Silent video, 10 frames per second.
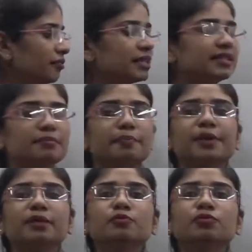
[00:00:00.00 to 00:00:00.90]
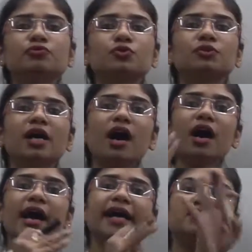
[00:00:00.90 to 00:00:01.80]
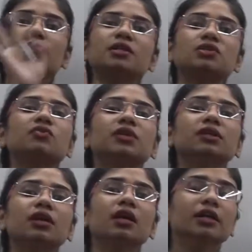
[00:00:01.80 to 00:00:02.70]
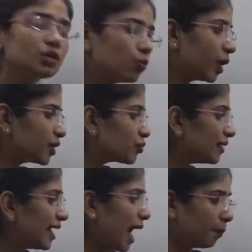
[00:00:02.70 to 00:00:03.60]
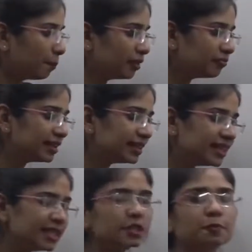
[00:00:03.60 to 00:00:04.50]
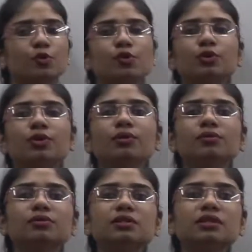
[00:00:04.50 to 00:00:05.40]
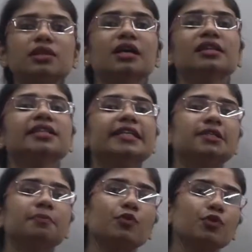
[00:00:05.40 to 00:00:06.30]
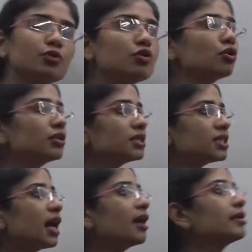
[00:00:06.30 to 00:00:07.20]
will simply move to the atmosphere. Now, what will happen with these protons? These protons are